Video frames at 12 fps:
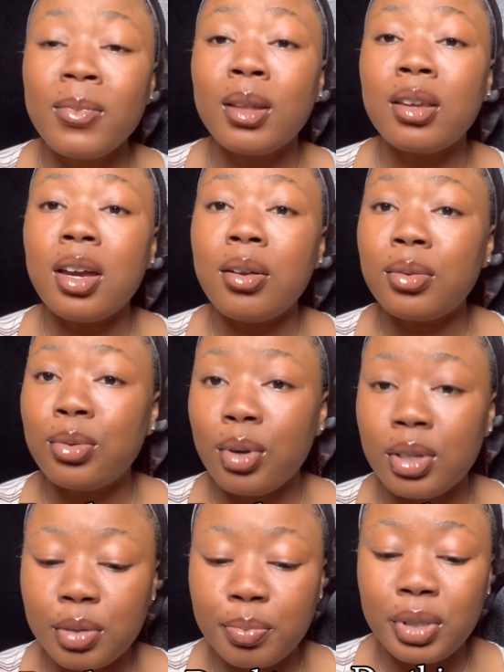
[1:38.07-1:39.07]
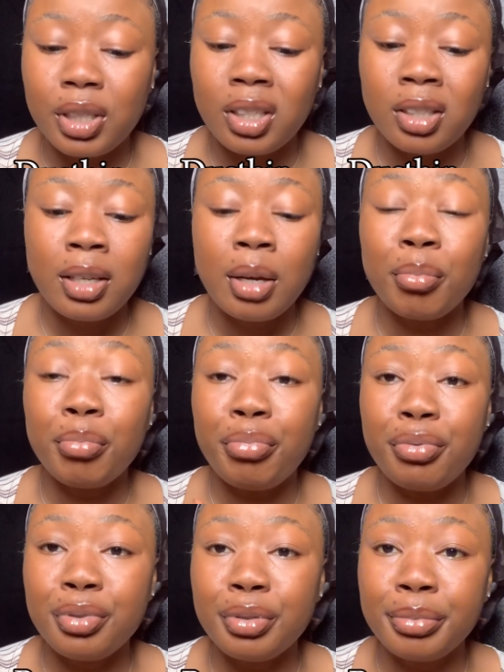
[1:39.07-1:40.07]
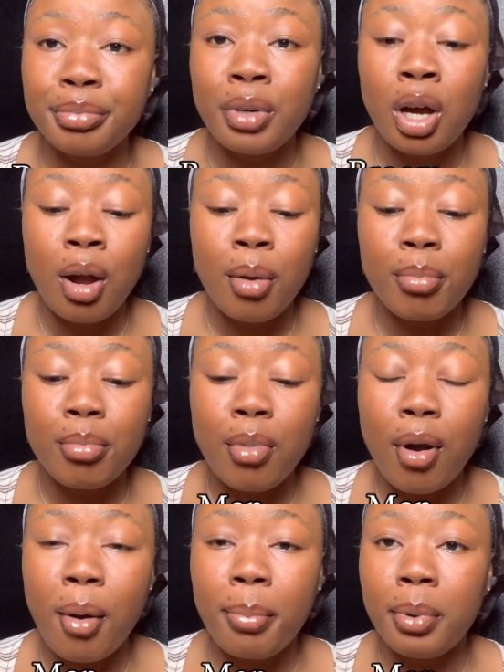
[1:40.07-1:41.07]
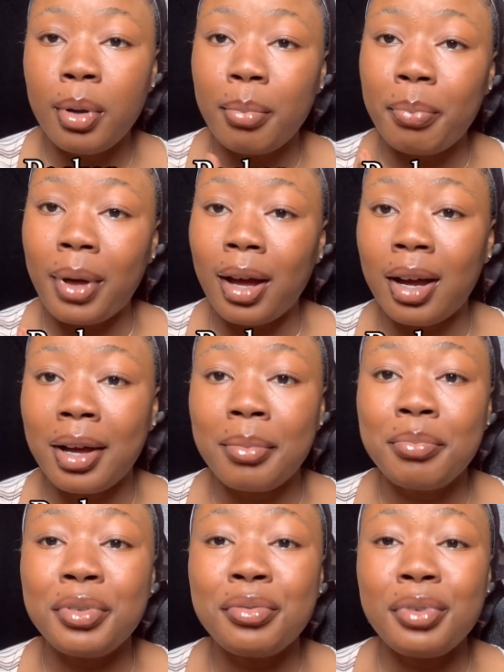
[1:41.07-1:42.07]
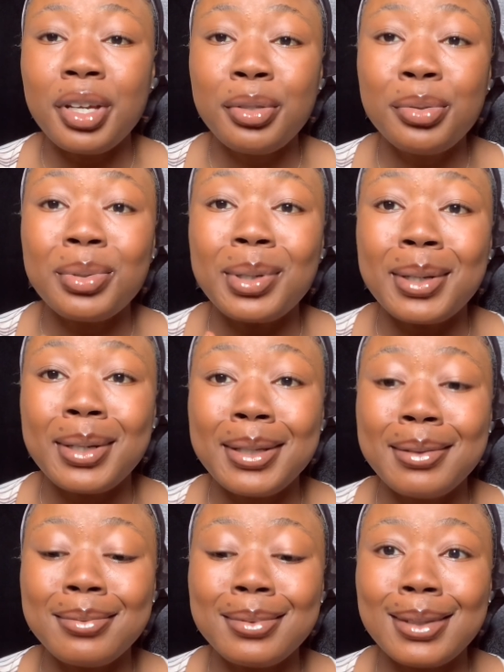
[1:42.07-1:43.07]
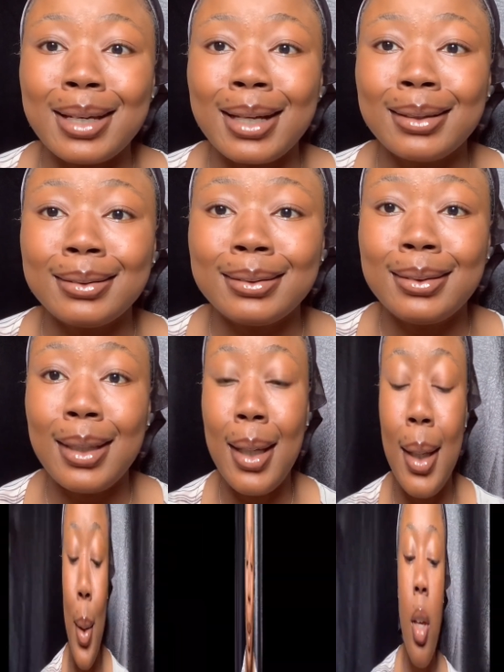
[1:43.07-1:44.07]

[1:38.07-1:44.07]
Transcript: You get a dustbin, broom, mop, packer. Be ready to clean that day.